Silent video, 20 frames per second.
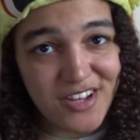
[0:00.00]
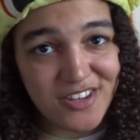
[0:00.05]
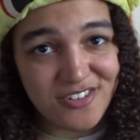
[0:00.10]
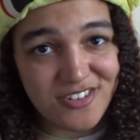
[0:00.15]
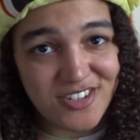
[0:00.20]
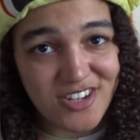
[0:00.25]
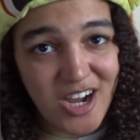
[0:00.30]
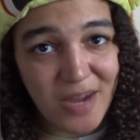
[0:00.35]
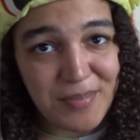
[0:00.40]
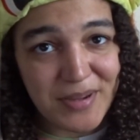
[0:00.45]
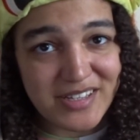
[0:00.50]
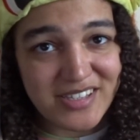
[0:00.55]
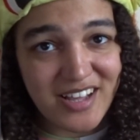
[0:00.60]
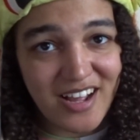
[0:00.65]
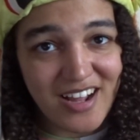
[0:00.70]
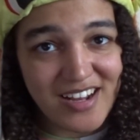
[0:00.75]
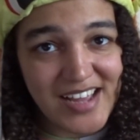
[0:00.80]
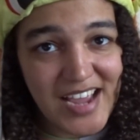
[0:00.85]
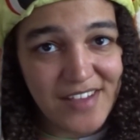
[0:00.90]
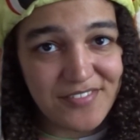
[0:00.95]
other topics
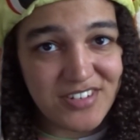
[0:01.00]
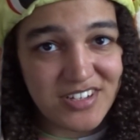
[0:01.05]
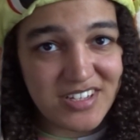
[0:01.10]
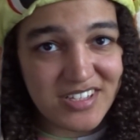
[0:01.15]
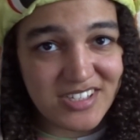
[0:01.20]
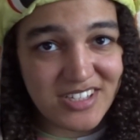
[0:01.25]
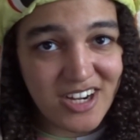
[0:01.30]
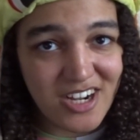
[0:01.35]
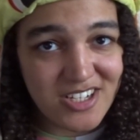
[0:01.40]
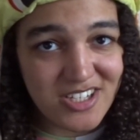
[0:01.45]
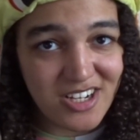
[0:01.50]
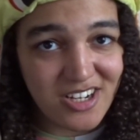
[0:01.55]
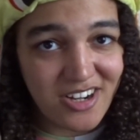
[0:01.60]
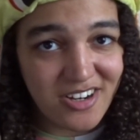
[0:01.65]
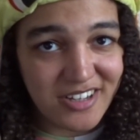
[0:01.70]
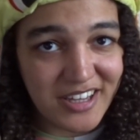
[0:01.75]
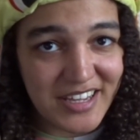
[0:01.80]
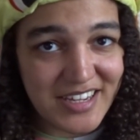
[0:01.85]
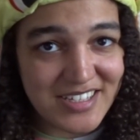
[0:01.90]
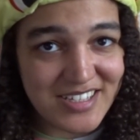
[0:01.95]
that I'll have to discuss
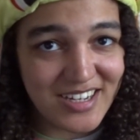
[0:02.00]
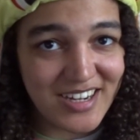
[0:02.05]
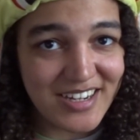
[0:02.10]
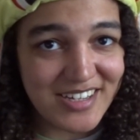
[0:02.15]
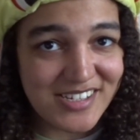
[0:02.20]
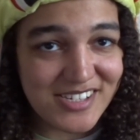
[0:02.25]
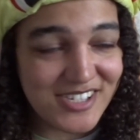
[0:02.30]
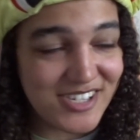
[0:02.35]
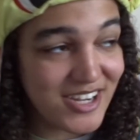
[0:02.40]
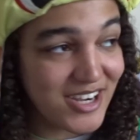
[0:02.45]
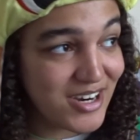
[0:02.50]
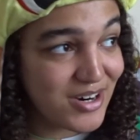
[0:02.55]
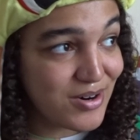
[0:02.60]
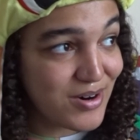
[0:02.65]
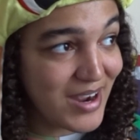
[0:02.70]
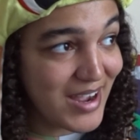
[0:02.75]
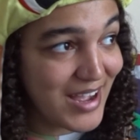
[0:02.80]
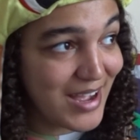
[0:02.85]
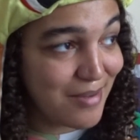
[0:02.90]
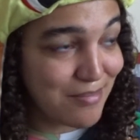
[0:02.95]
along these lines,
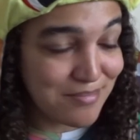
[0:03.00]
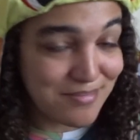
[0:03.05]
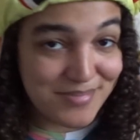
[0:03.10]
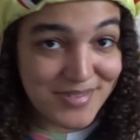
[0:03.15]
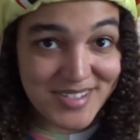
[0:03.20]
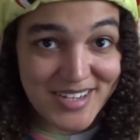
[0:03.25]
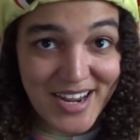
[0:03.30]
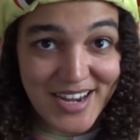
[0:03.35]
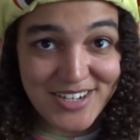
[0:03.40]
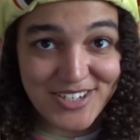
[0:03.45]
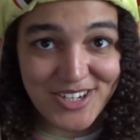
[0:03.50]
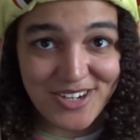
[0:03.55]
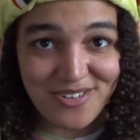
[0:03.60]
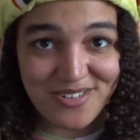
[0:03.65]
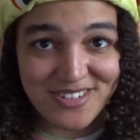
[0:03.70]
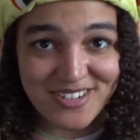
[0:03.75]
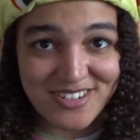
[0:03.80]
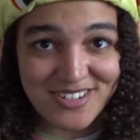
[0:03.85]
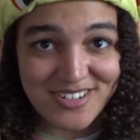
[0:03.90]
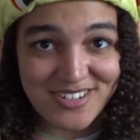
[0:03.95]
so stay
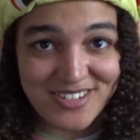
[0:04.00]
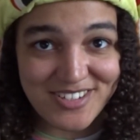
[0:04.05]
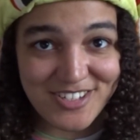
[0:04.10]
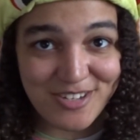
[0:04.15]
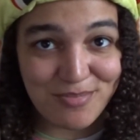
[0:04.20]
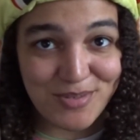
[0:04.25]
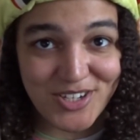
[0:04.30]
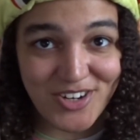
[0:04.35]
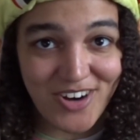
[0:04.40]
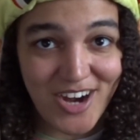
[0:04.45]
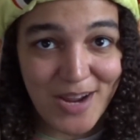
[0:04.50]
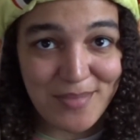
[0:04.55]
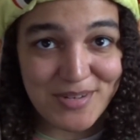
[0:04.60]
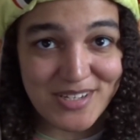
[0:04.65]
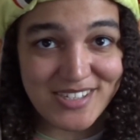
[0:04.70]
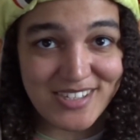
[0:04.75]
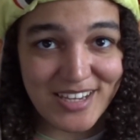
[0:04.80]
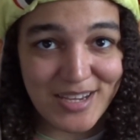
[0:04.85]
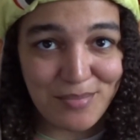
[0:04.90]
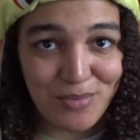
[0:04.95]
tuned and subscribe
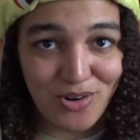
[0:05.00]
to see